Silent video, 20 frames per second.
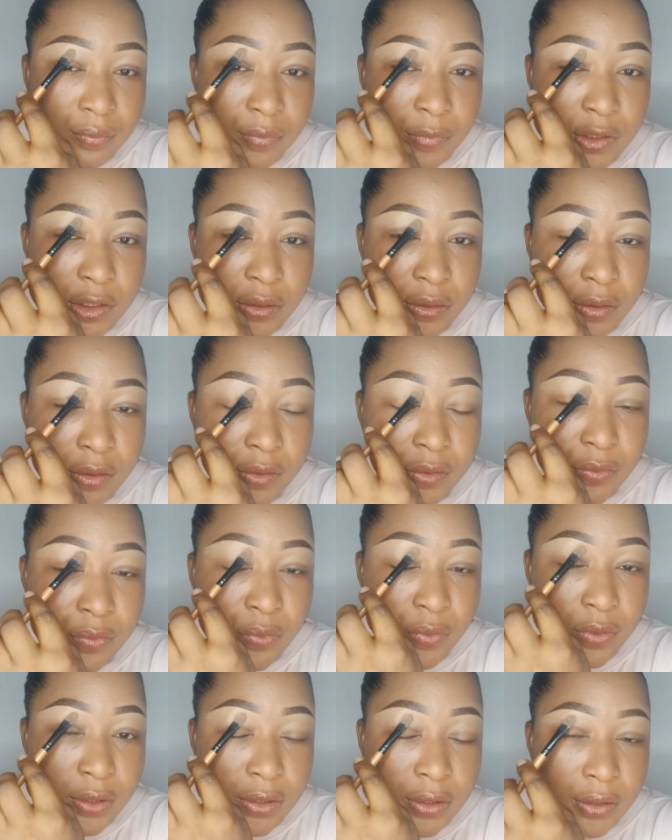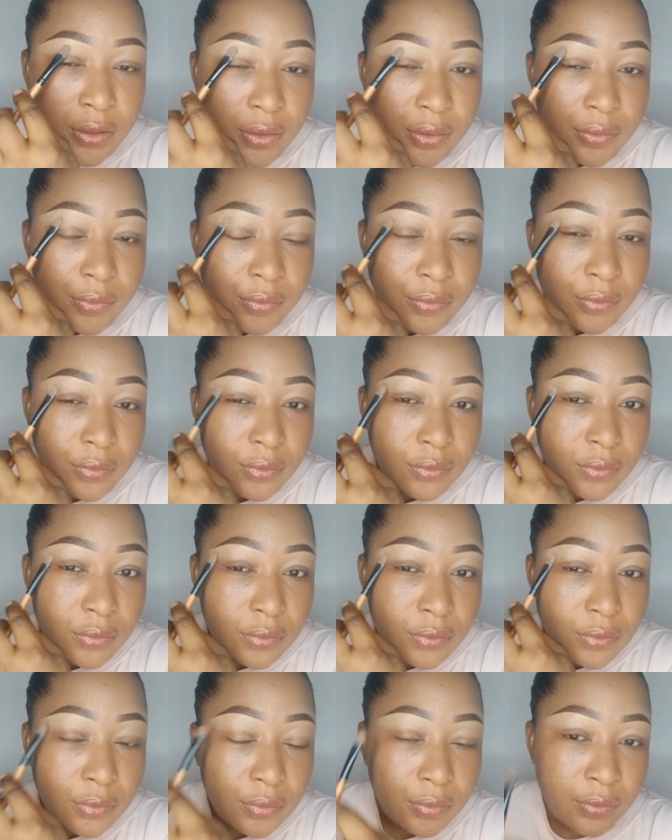That is why
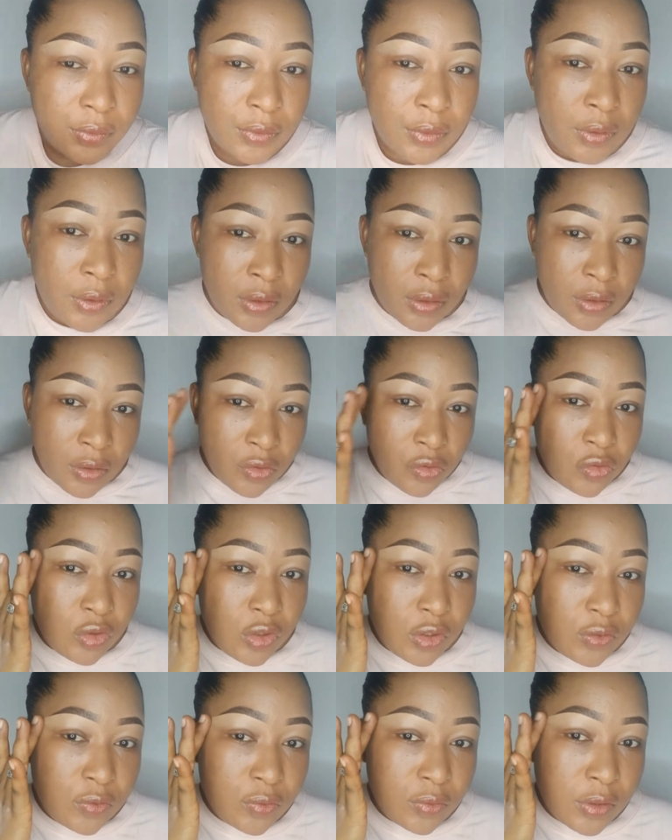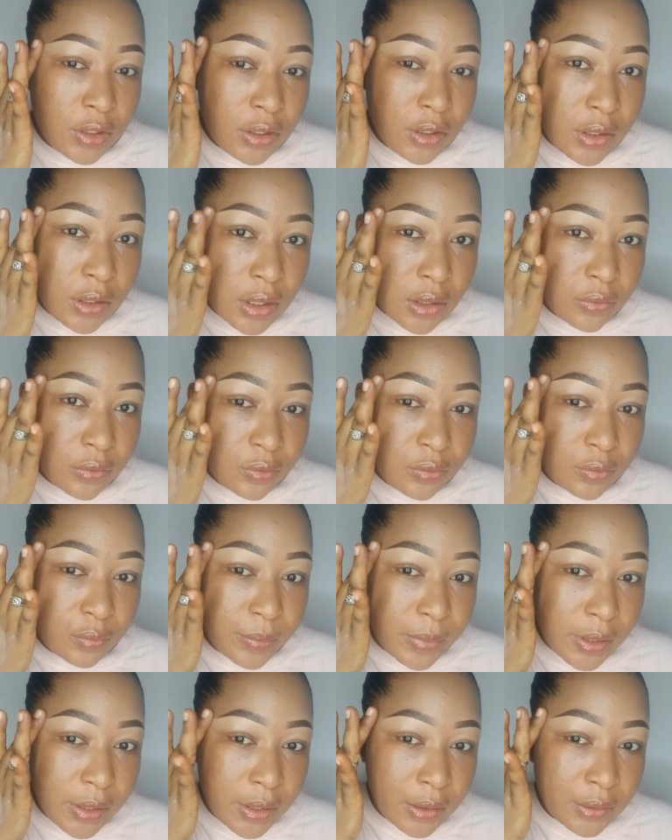you need to learn how to
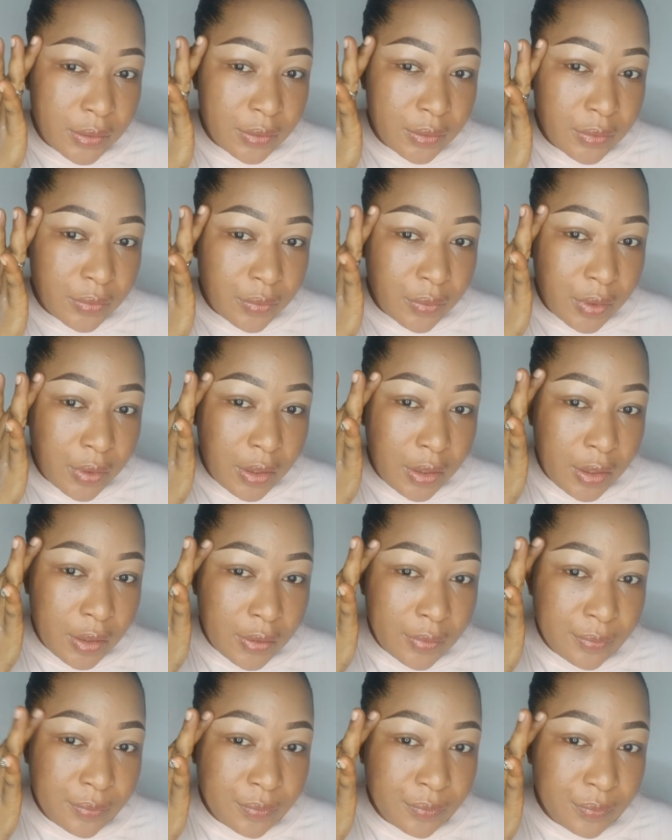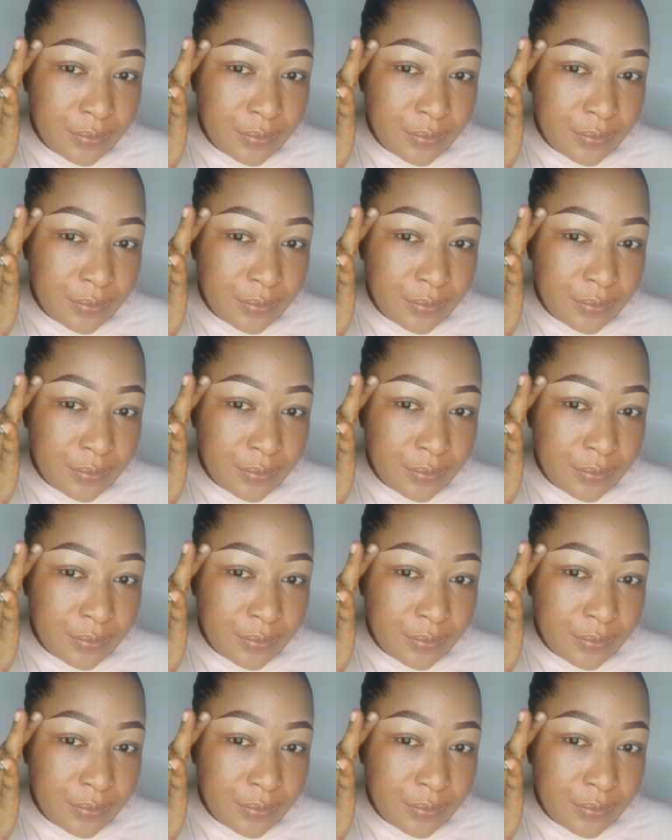blend, okay?